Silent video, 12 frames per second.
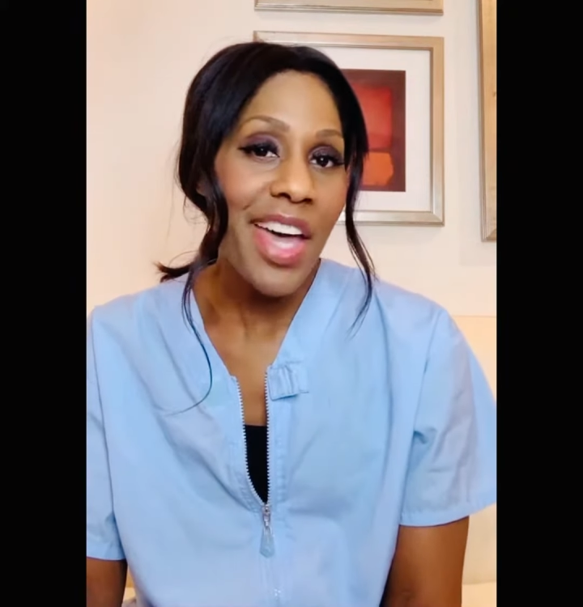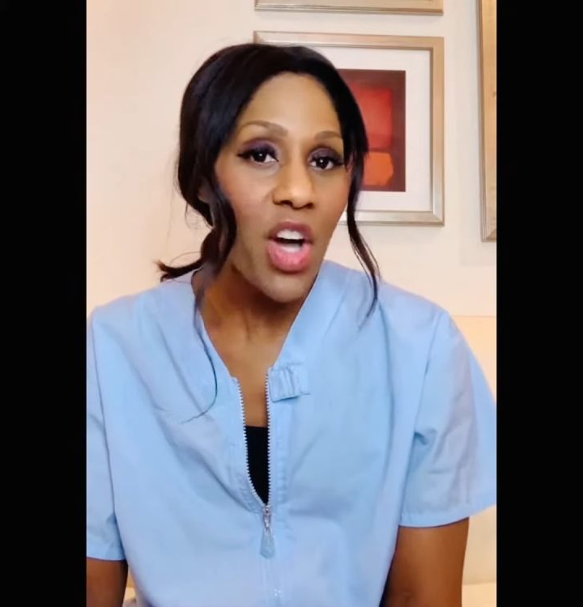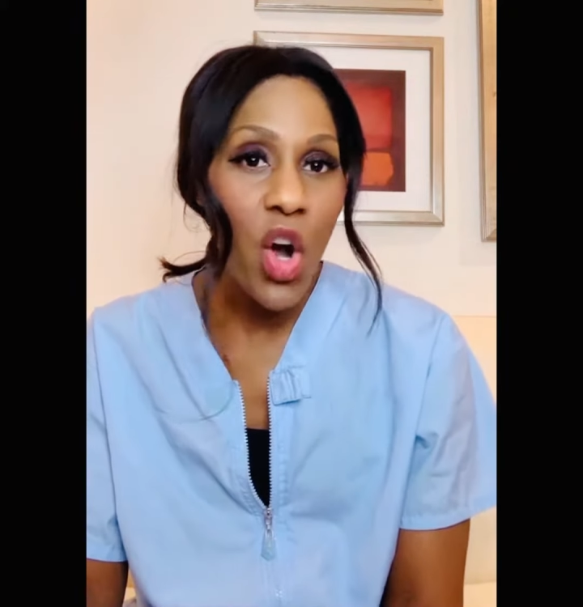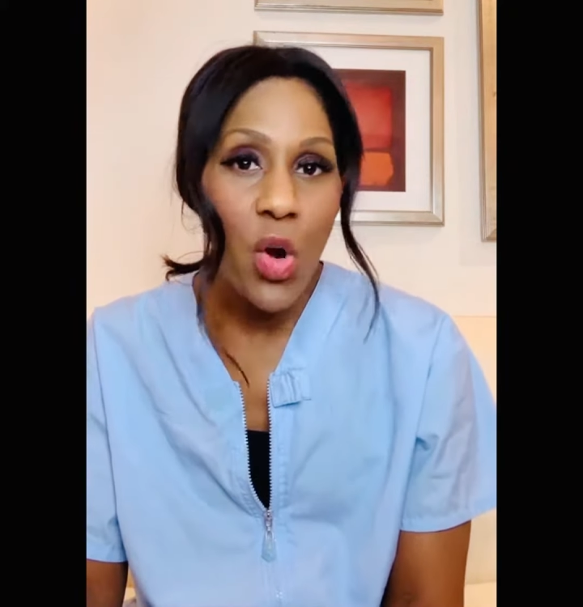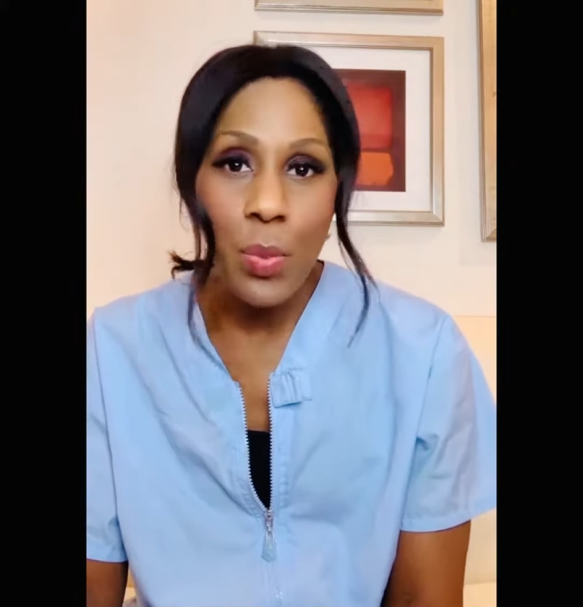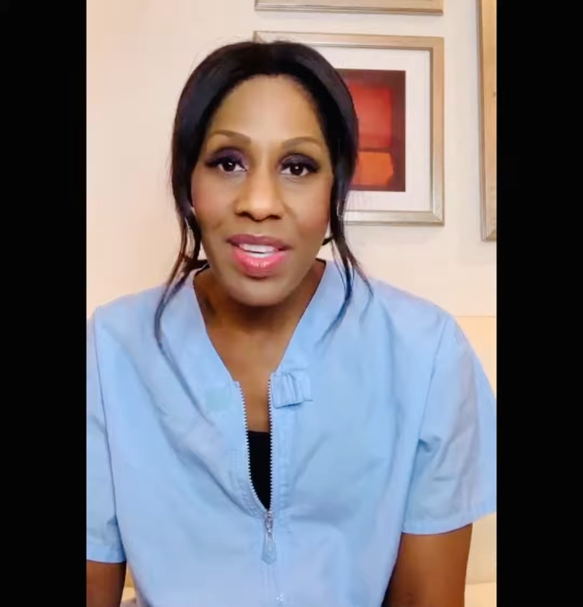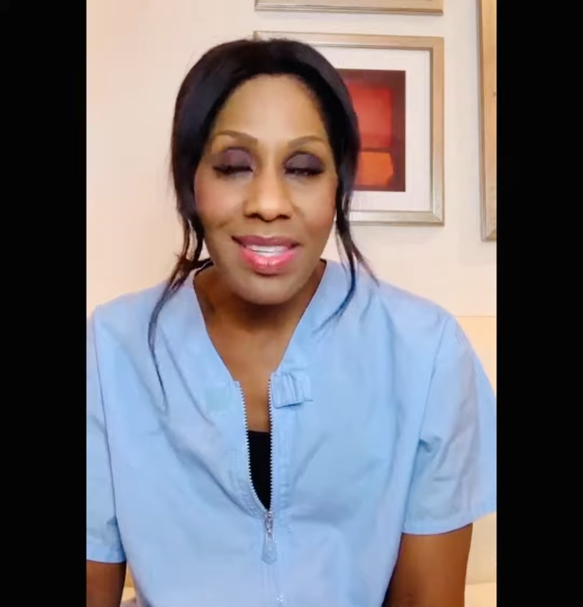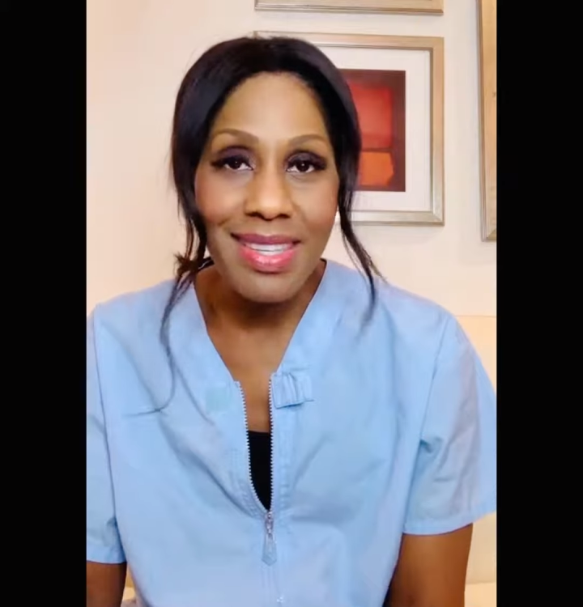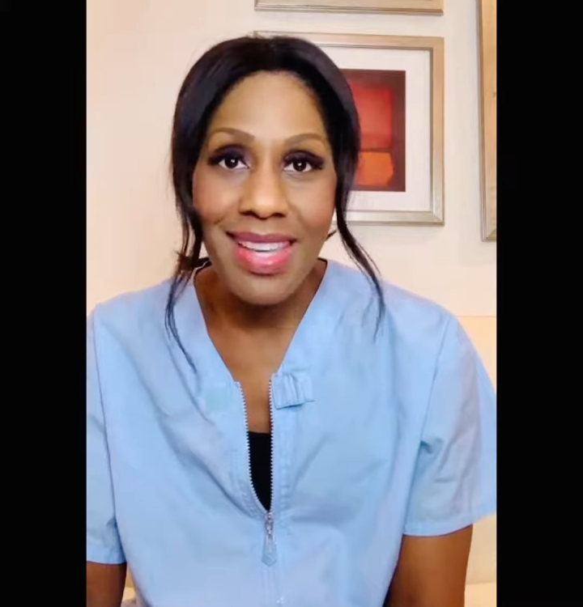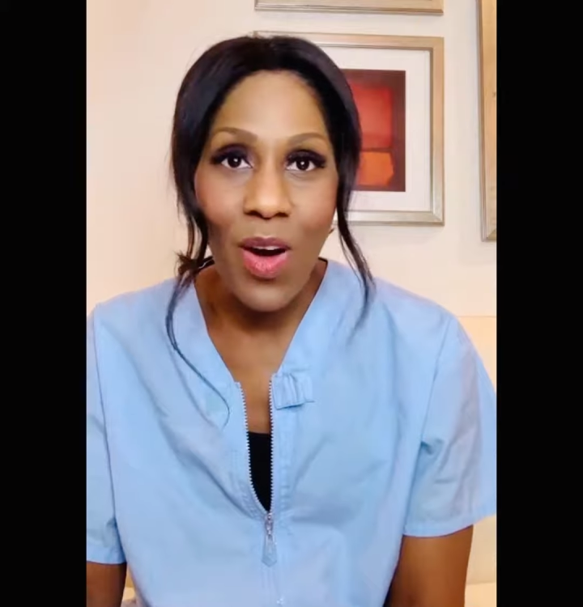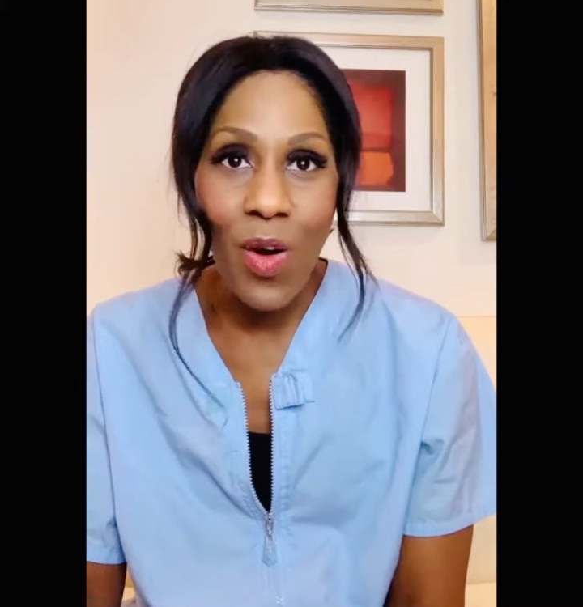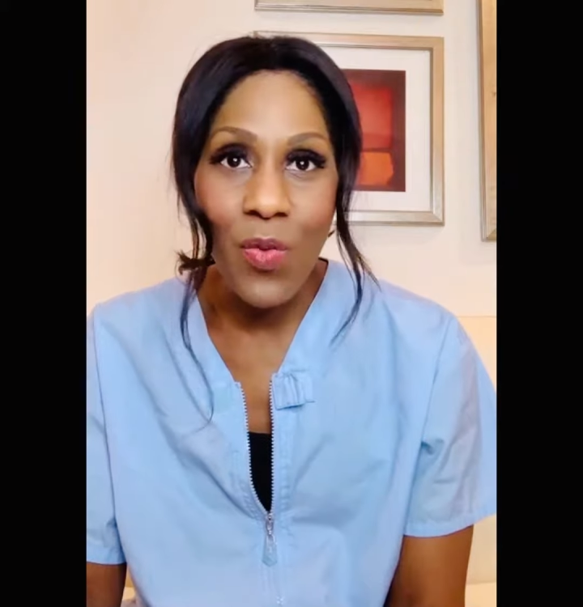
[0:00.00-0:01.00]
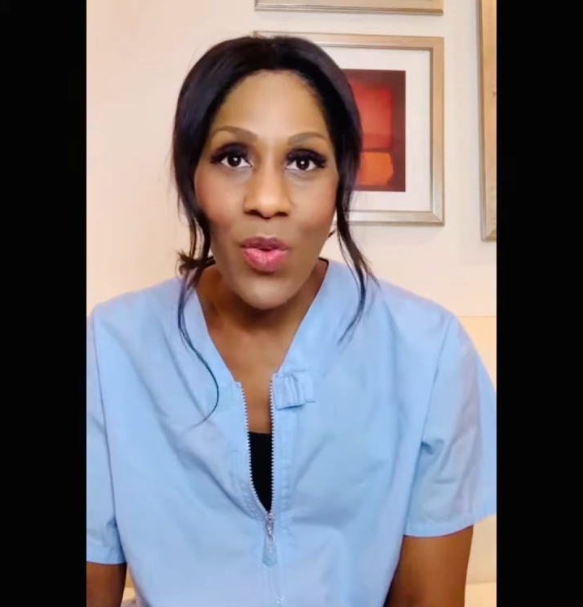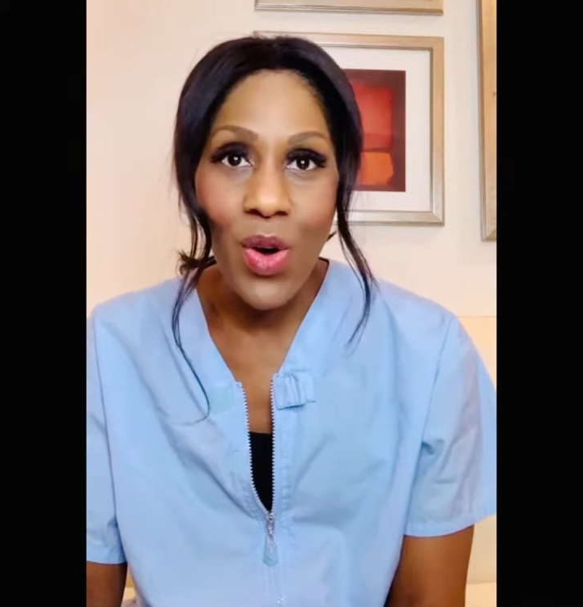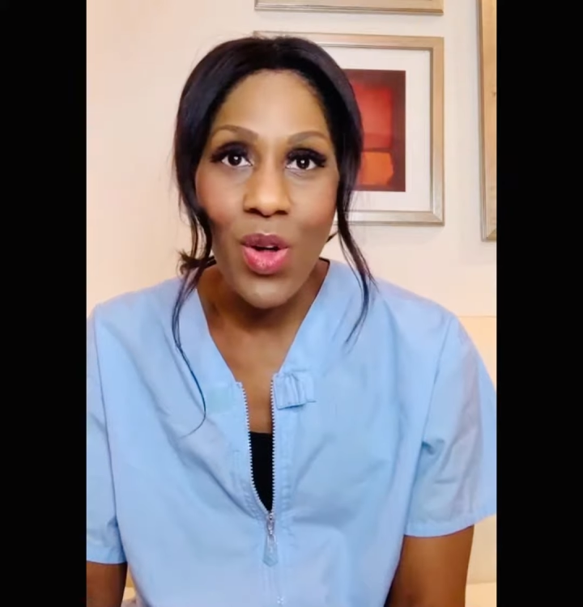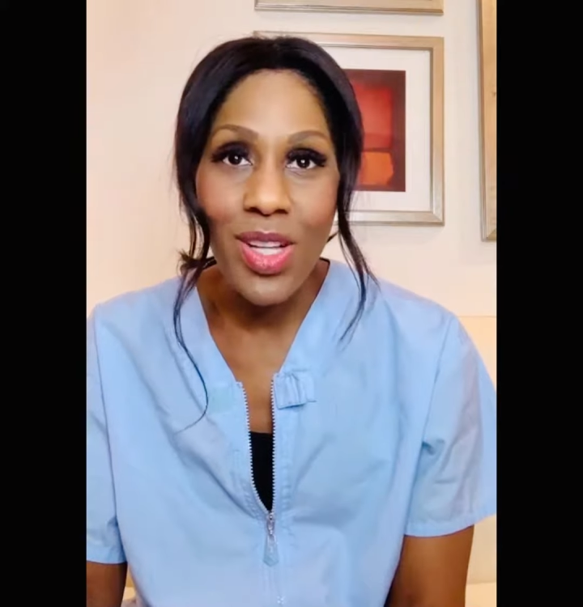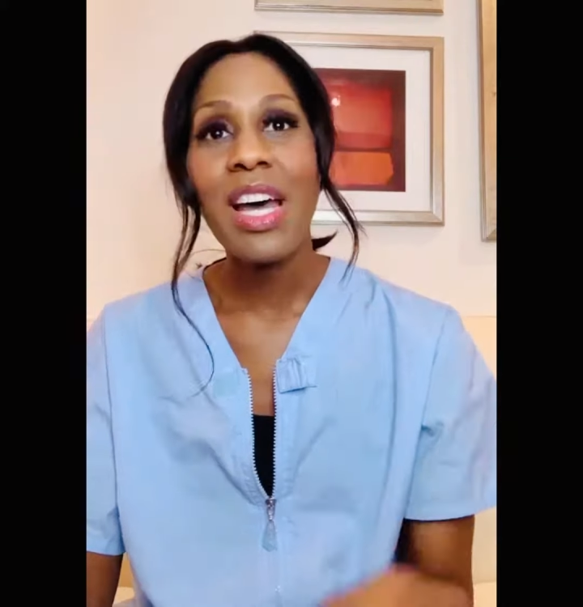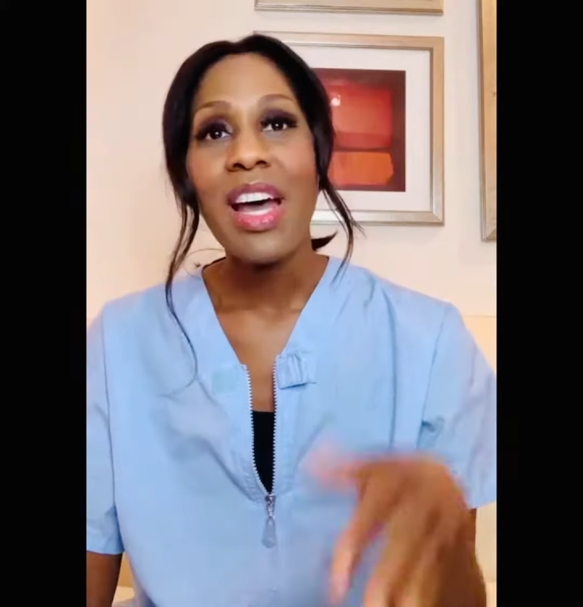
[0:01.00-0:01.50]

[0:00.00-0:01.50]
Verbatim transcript: hope this is helpful.